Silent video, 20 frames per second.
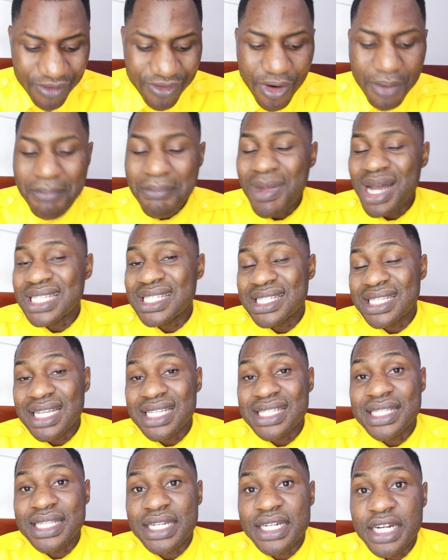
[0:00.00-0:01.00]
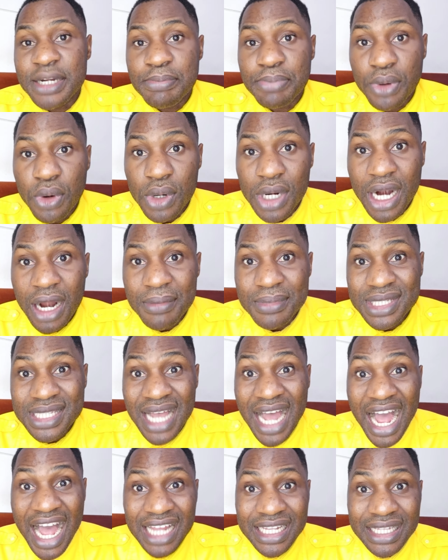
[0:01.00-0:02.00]
for master's degree programs
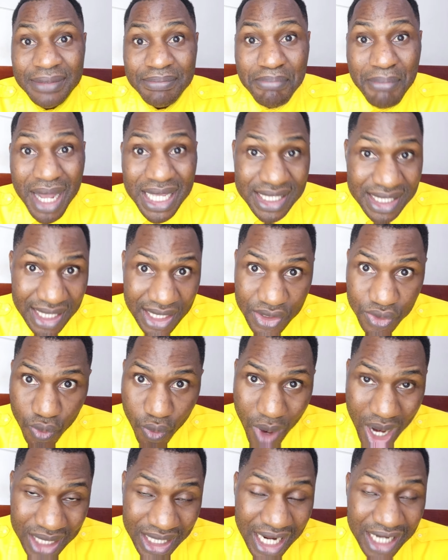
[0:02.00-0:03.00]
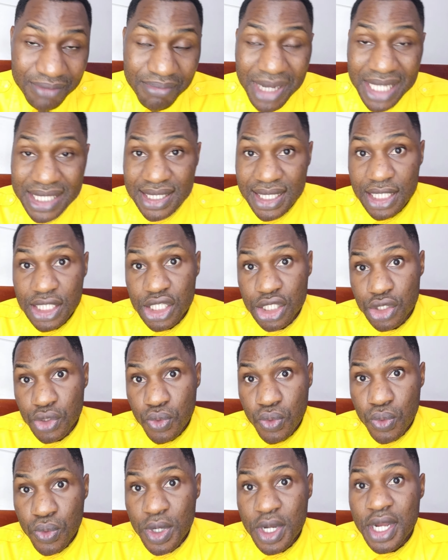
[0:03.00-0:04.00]
at master's 1 and master's
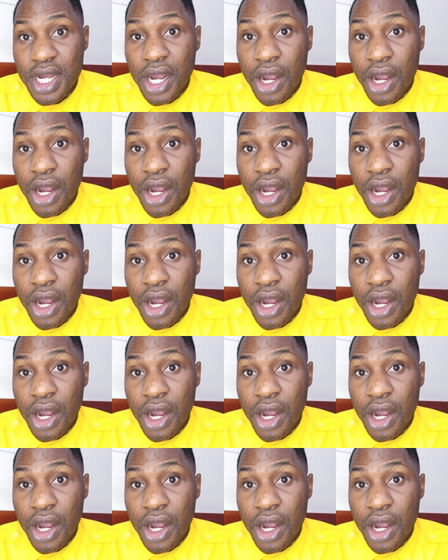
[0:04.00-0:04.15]
2,